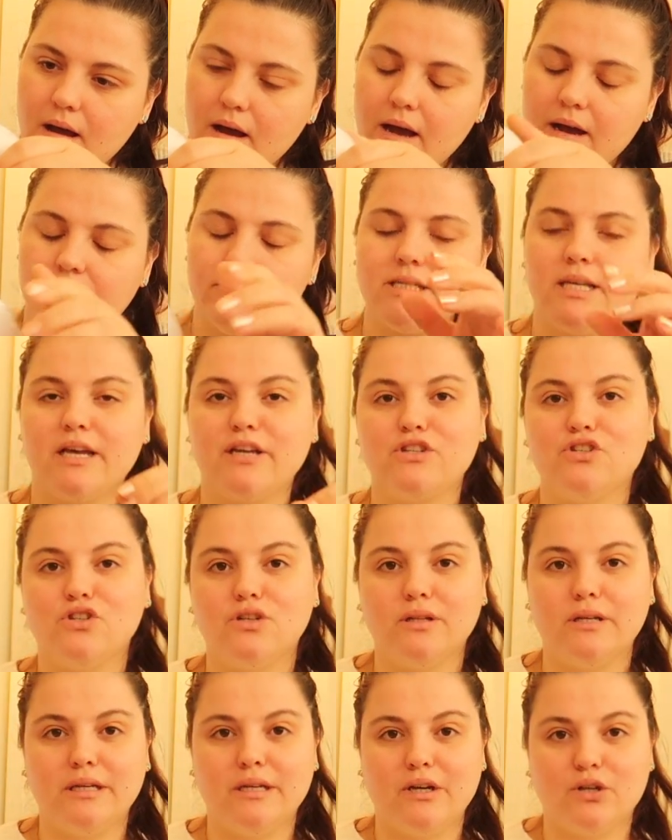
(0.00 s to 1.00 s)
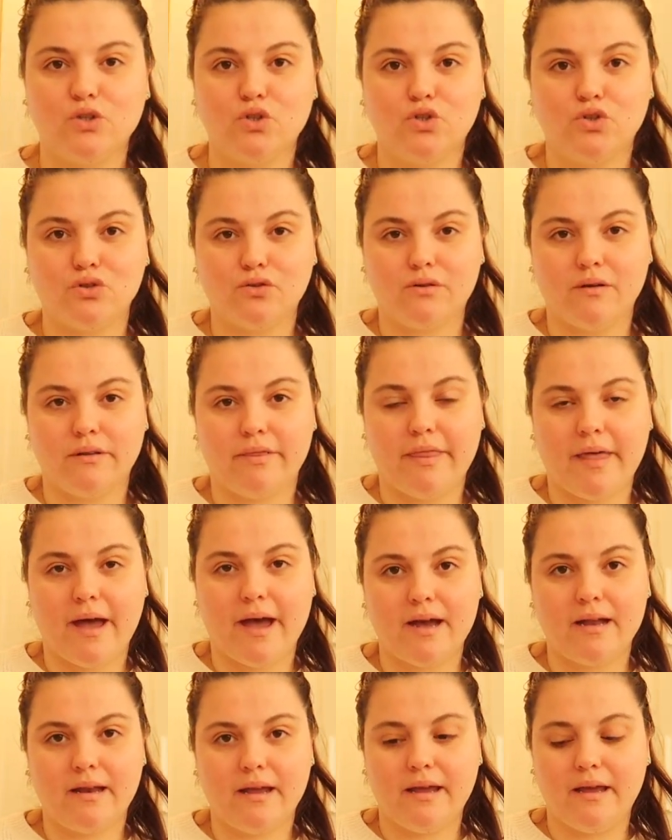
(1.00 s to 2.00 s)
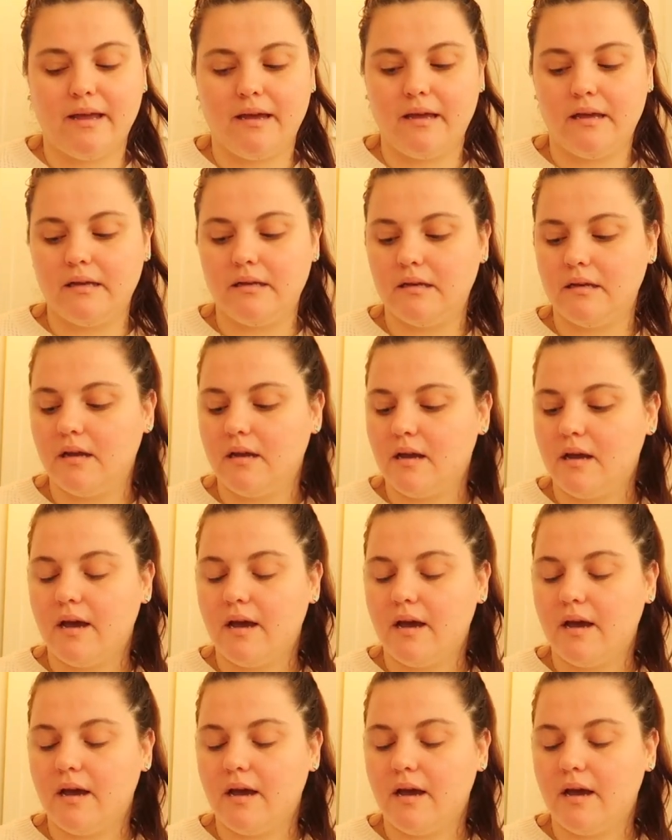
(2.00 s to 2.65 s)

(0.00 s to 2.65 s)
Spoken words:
I was actually not sure on that, and